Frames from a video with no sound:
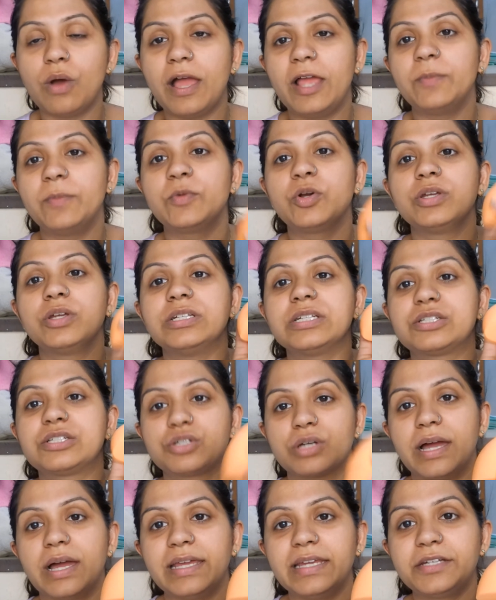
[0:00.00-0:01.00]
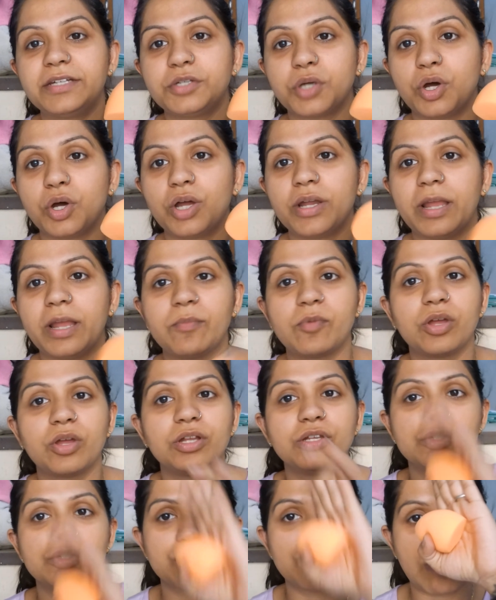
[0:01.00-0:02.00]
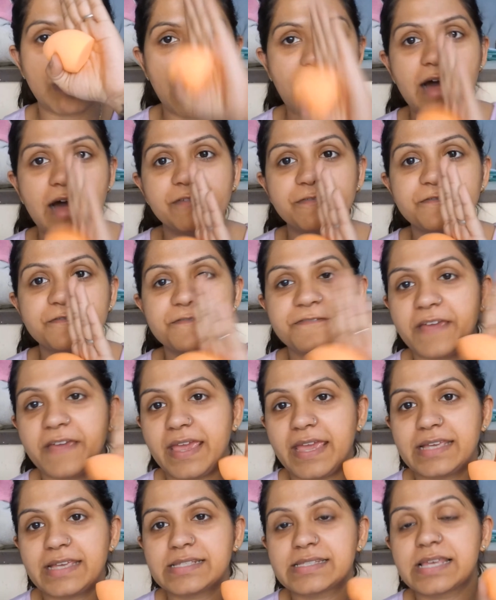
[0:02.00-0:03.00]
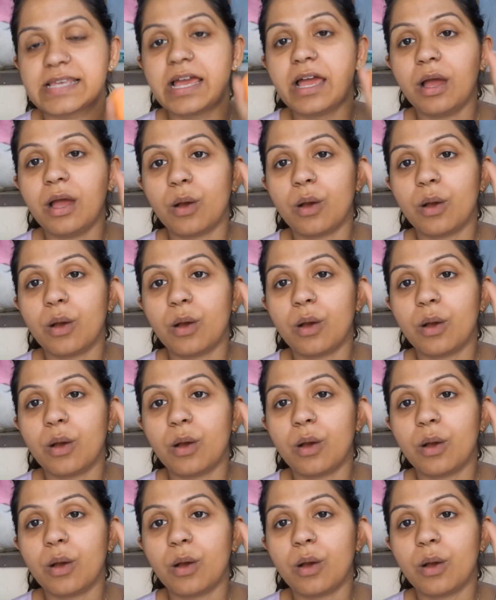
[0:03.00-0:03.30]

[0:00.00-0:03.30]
I'm going to try it on. I'm going to do half face